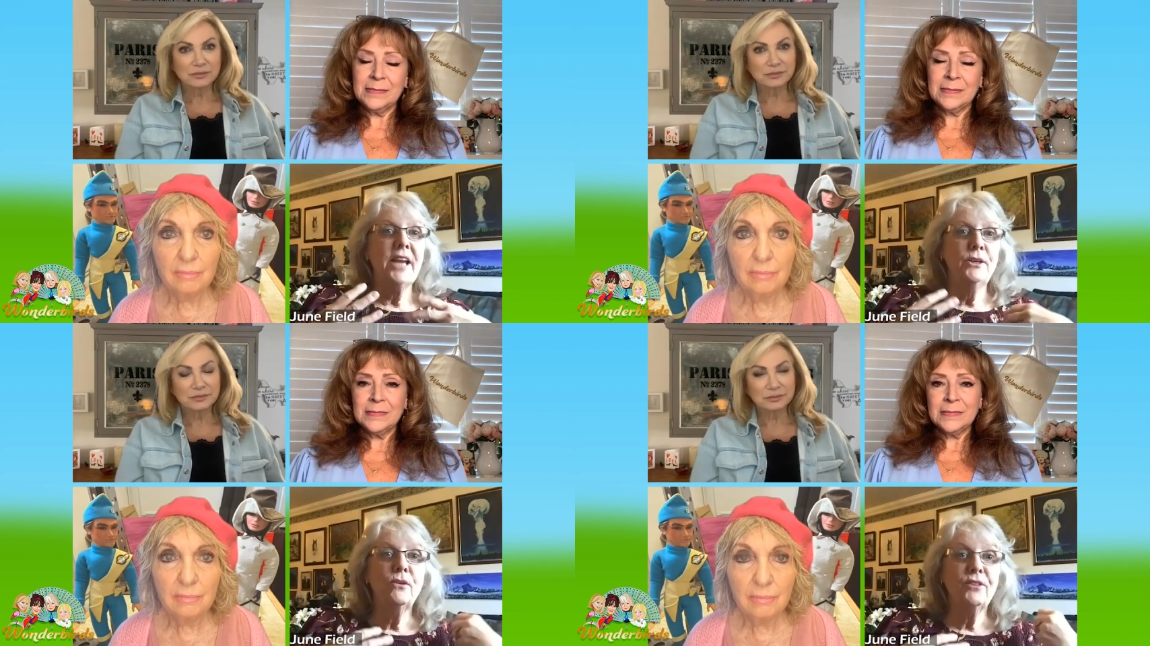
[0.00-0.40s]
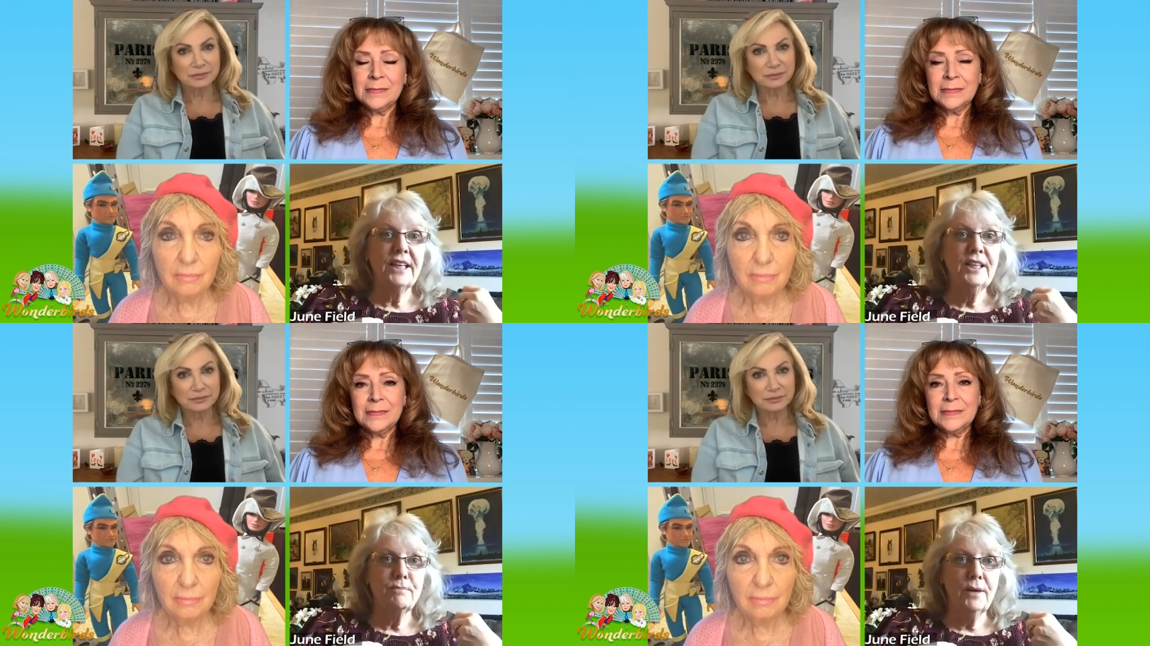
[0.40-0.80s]
Speaker 1: You
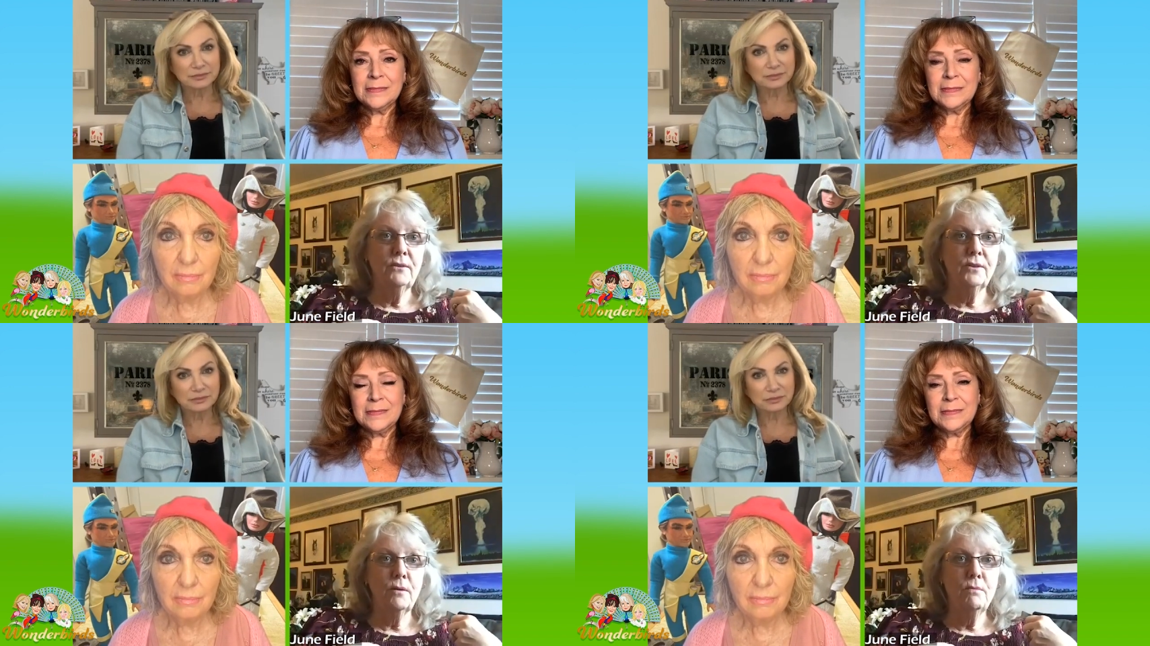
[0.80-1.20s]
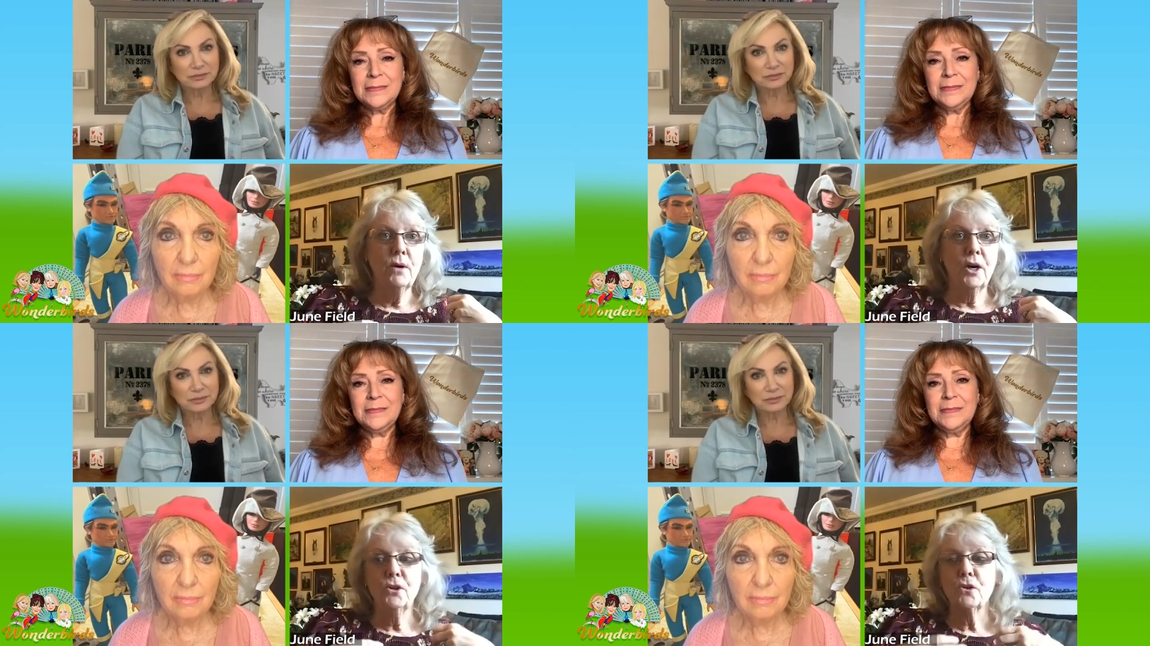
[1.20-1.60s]
think about them,
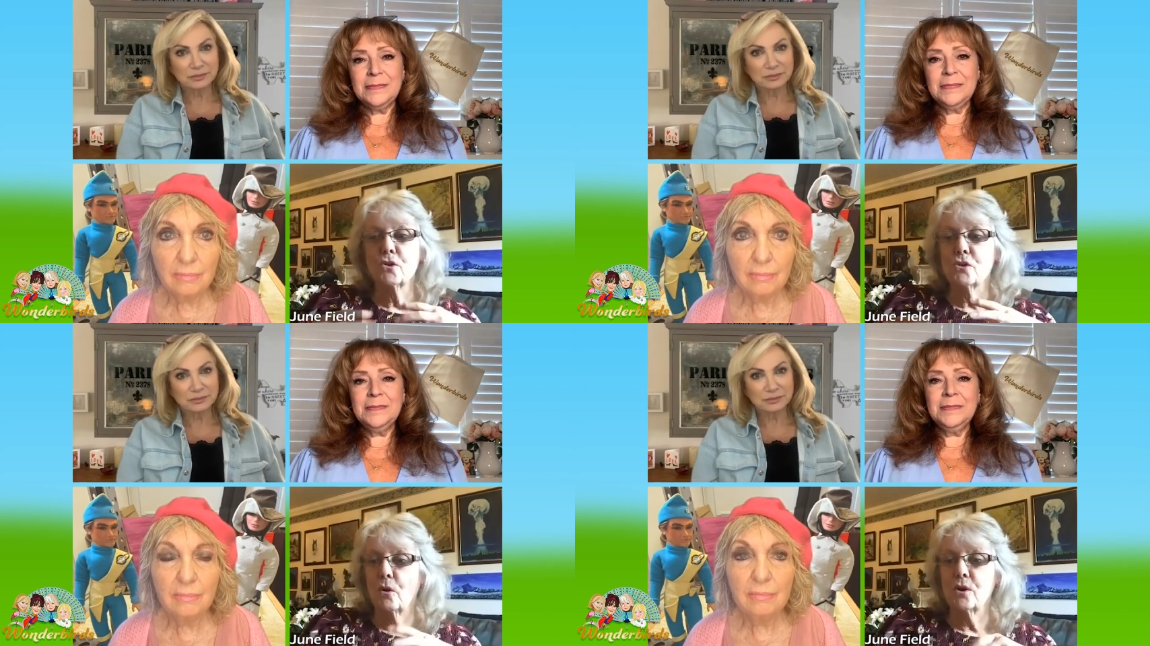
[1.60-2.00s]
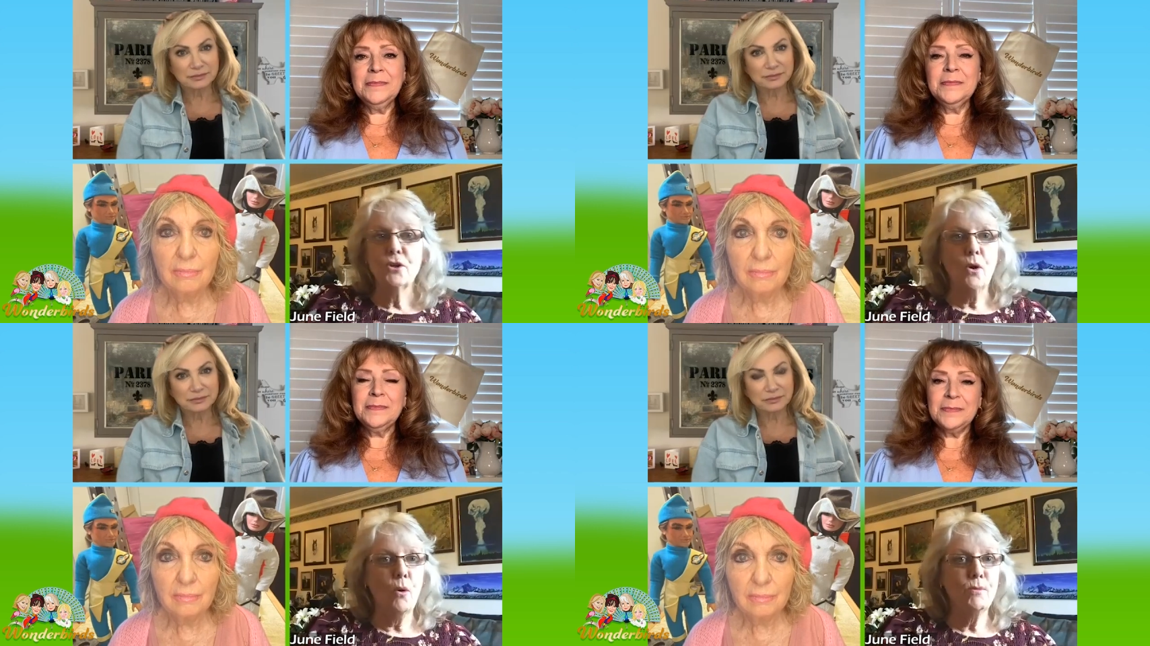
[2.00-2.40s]
or you're drawn
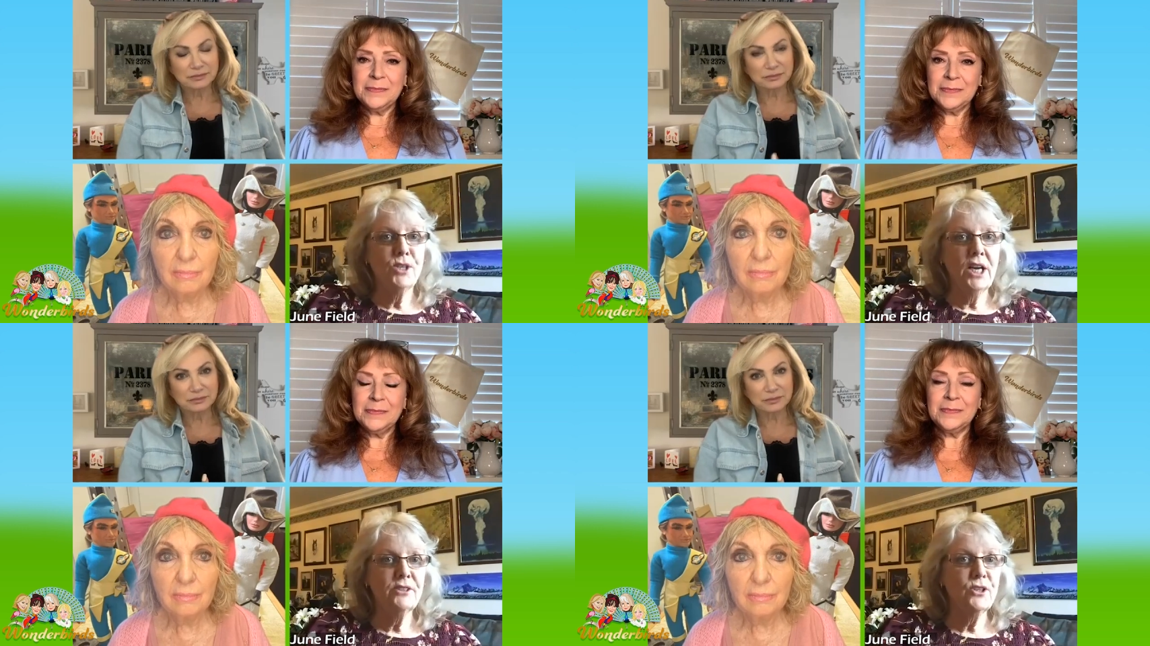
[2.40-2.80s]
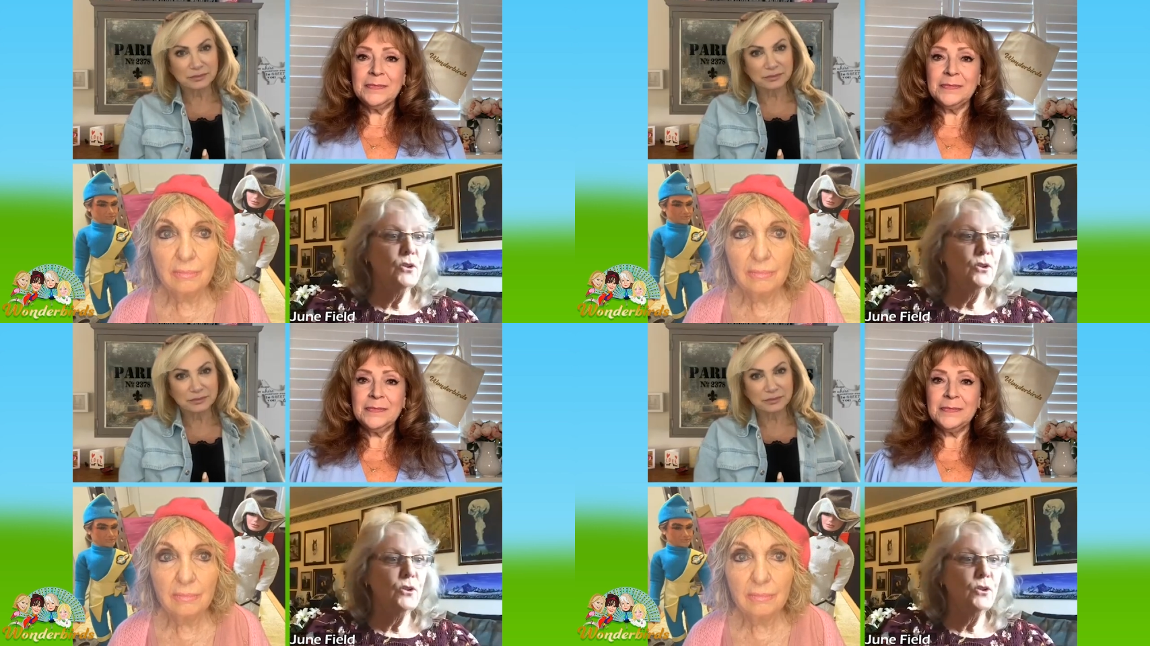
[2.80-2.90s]
to objects,